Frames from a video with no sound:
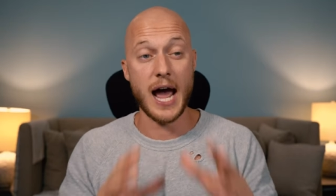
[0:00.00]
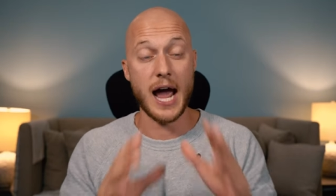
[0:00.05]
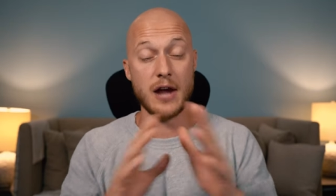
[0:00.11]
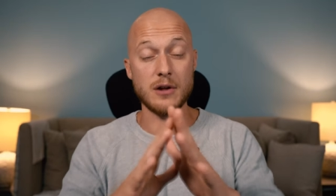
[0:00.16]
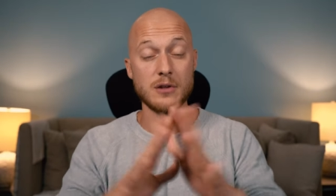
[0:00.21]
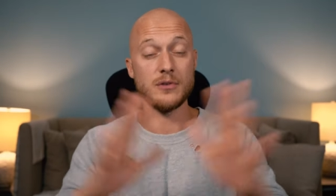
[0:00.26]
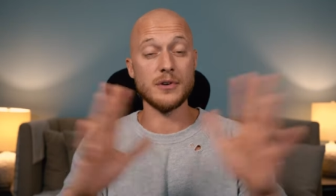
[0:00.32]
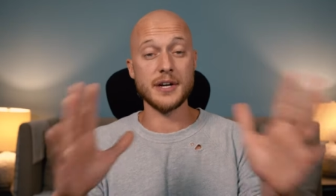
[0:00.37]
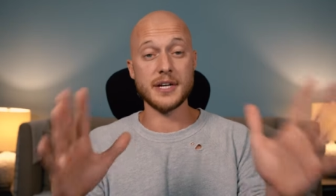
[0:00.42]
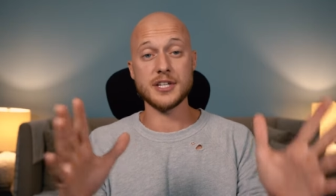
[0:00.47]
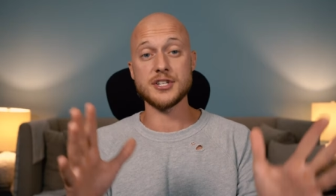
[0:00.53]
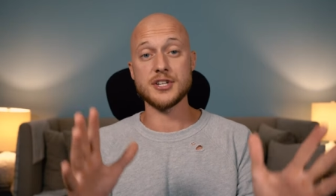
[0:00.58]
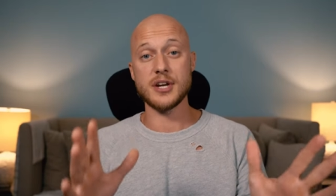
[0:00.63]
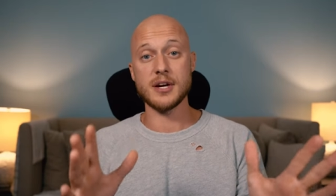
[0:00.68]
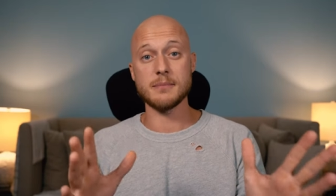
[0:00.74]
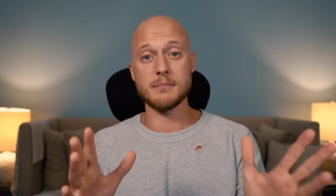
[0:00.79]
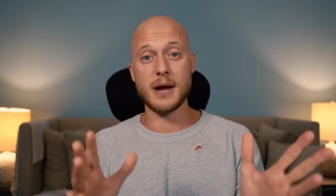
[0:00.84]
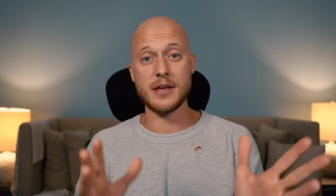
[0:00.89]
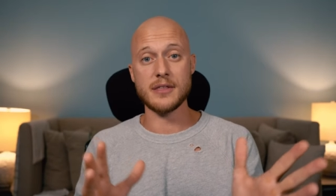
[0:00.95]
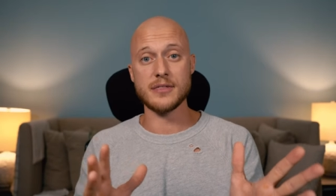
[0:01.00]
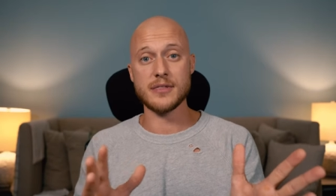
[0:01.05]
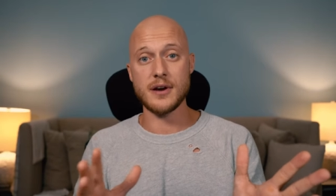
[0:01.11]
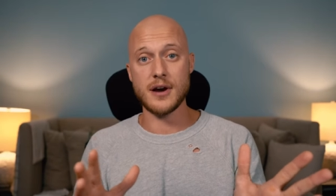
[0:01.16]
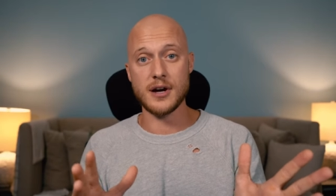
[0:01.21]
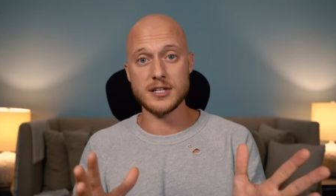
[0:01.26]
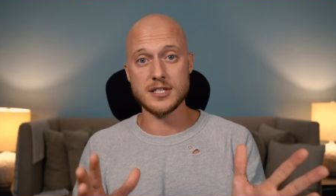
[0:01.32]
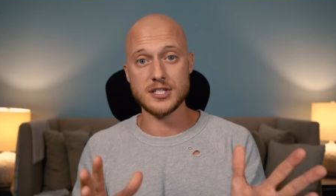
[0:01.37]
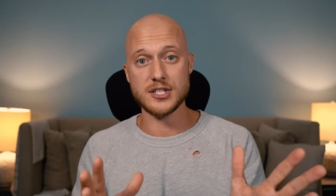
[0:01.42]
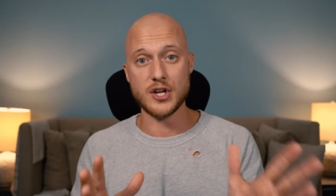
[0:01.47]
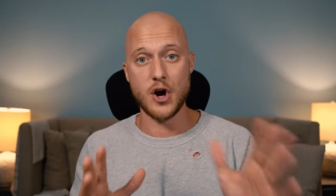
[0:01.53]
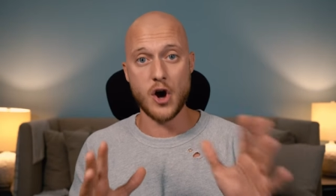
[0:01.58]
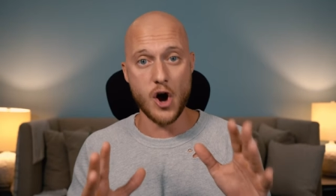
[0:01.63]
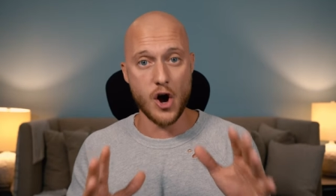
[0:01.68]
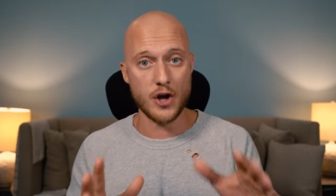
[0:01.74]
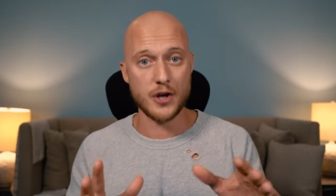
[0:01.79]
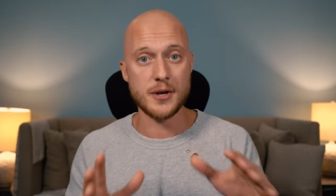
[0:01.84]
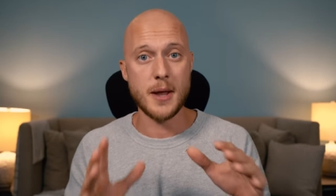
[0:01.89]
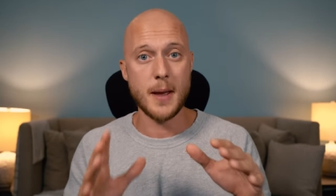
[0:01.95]
I already shared my thoughts
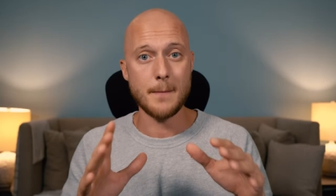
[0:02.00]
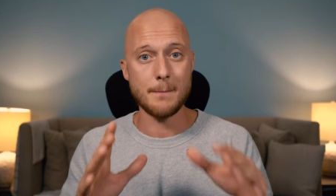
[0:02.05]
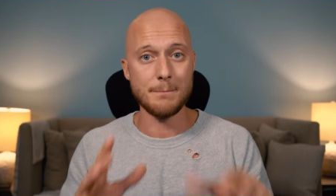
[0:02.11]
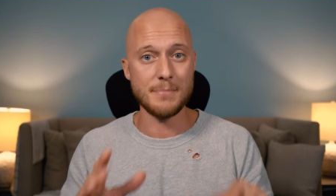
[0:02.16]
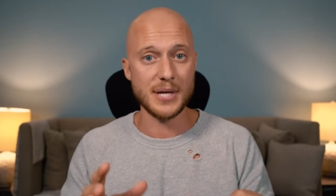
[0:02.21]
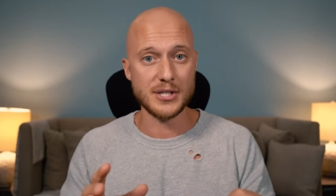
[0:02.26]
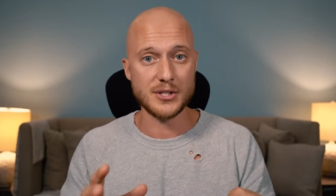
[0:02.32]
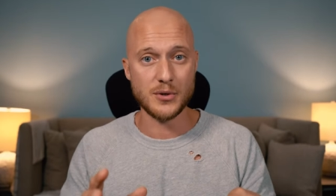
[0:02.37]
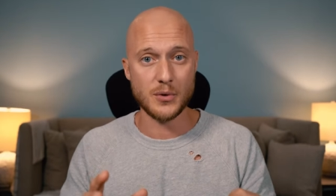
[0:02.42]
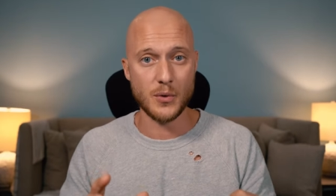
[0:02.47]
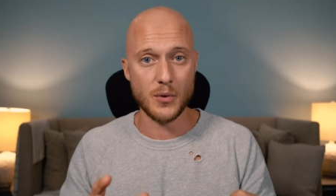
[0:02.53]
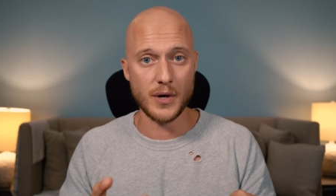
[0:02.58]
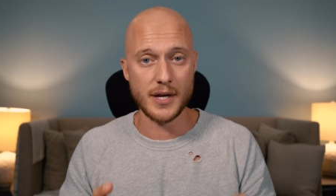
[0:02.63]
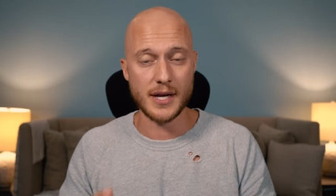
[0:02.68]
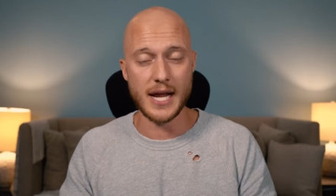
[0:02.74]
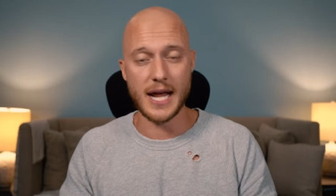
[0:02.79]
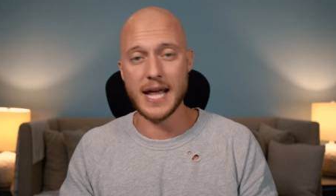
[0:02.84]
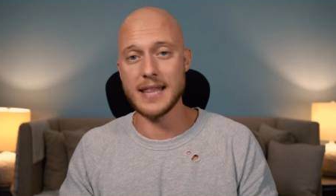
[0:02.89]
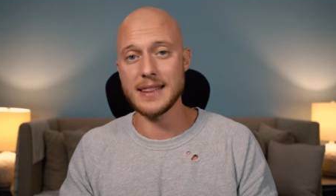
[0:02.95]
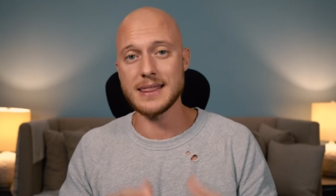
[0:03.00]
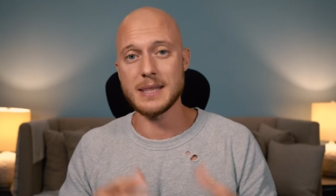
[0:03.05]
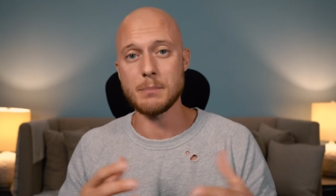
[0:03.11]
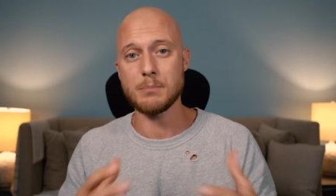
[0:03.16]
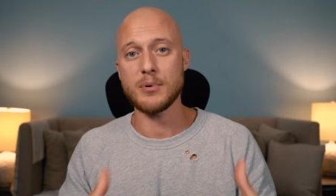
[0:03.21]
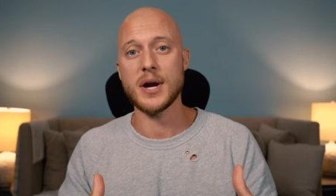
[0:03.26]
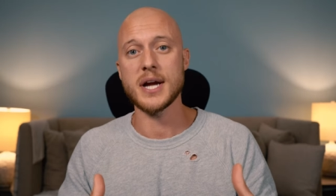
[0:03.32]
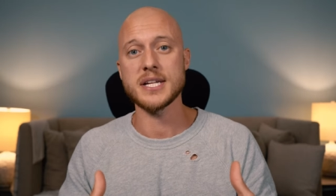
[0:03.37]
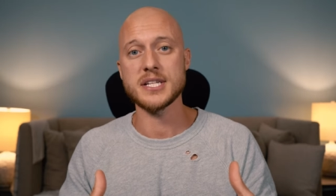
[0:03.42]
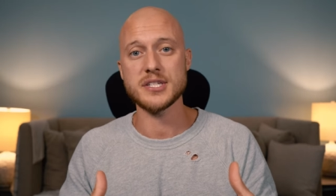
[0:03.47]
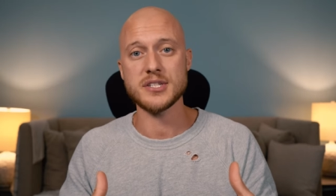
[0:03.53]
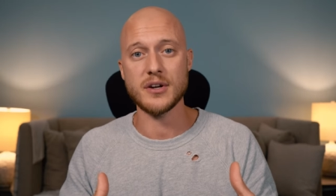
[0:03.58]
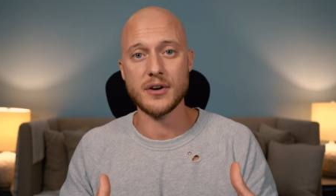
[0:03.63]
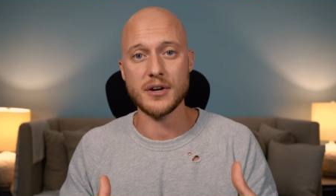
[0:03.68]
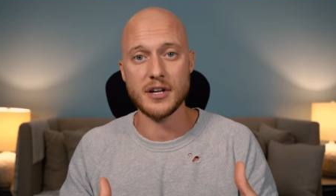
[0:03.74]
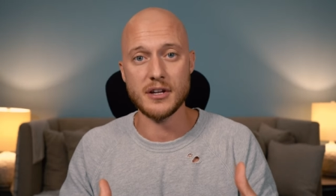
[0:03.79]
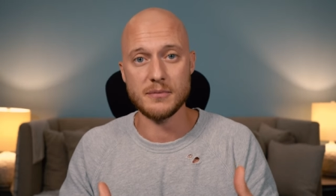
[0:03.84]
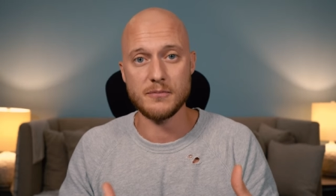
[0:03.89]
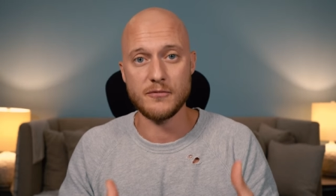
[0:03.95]
on Bitcoin and the price
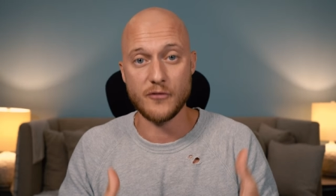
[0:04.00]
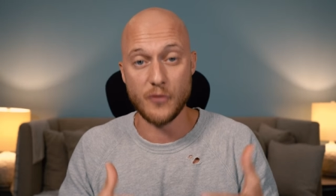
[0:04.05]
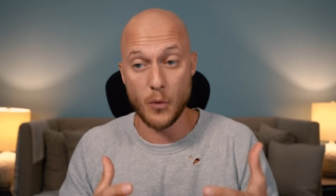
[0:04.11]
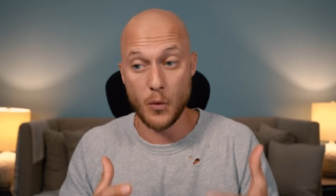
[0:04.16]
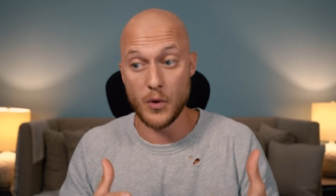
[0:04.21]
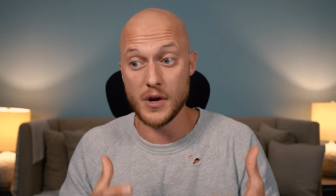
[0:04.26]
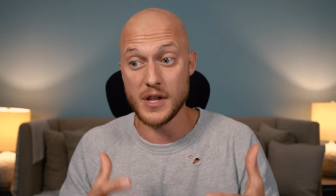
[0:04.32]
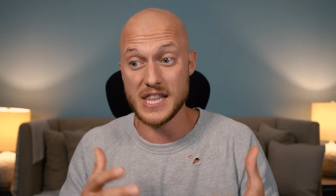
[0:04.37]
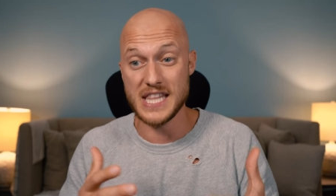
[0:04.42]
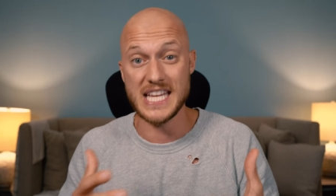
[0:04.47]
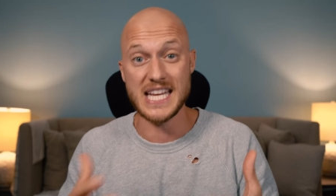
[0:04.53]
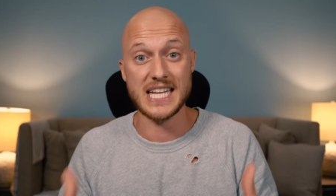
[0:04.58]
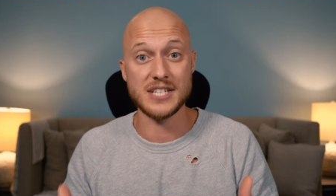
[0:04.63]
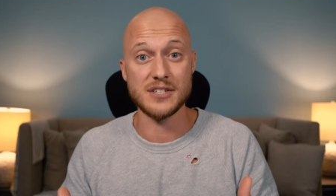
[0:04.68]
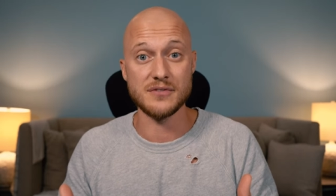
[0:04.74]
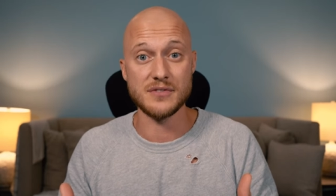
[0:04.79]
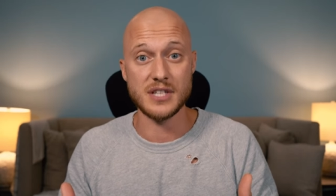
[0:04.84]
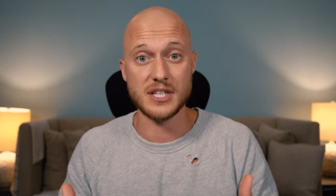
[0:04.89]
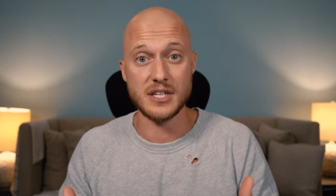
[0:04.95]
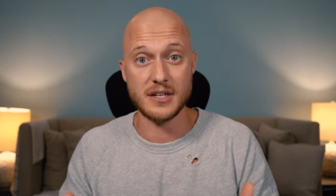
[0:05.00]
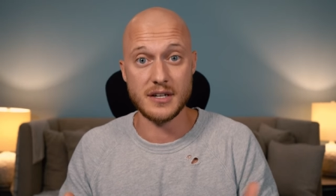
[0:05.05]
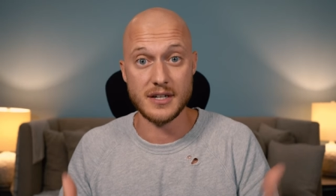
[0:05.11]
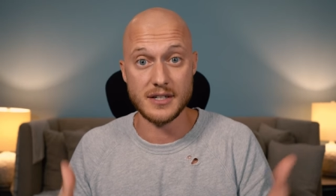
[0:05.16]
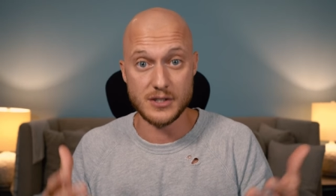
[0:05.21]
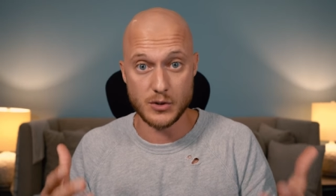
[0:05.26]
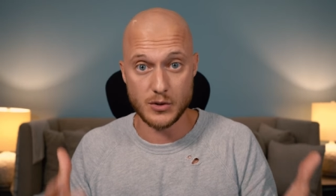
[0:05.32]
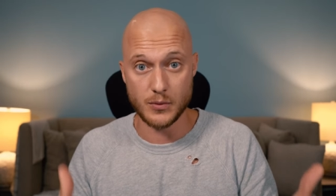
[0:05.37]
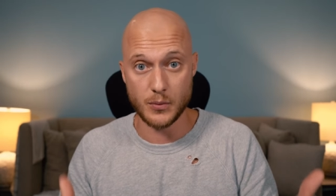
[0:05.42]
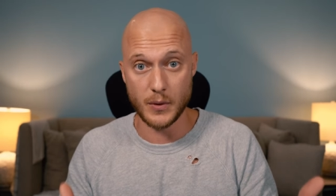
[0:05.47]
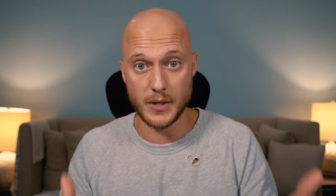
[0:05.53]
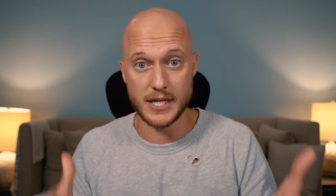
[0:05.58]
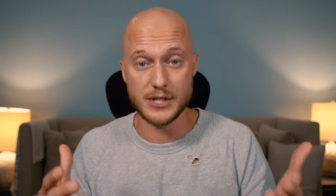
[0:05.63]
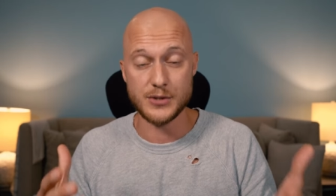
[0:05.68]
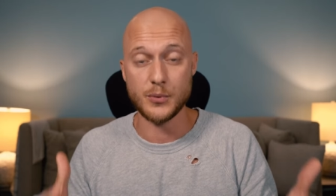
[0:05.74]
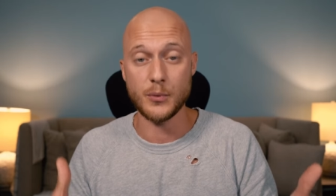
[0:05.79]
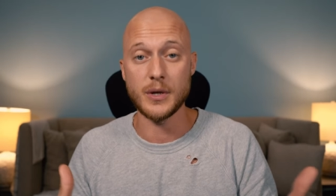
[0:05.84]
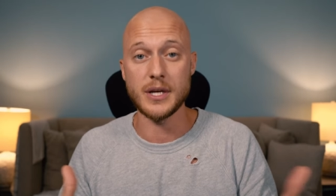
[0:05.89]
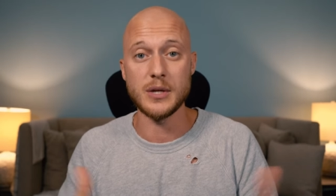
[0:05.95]
target for the end of the year
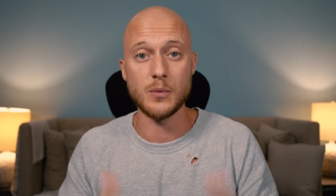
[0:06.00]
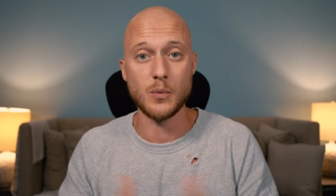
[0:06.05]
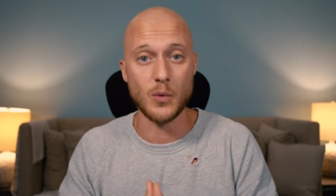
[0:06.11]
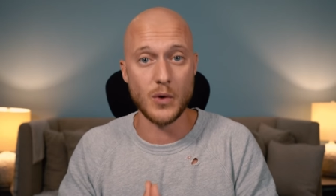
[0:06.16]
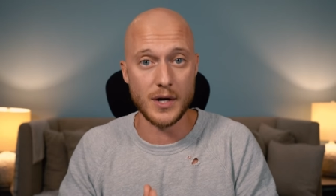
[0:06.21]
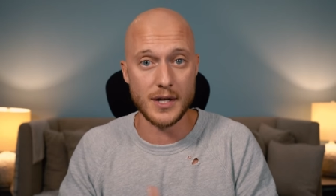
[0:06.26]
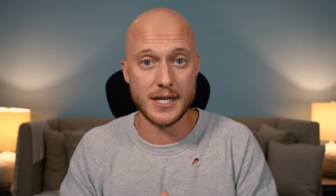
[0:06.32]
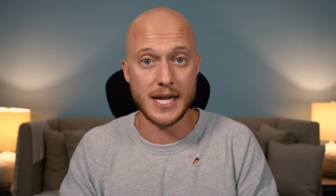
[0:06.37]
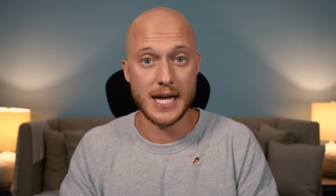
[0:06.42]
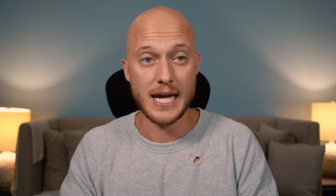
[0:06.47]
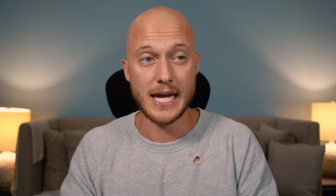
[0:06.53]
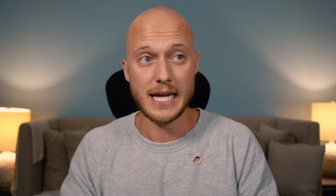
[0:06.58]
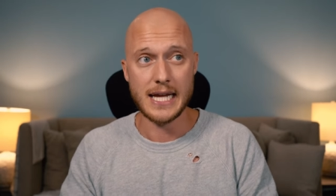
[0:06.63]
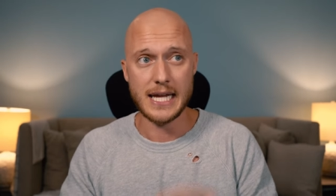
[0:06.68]
2021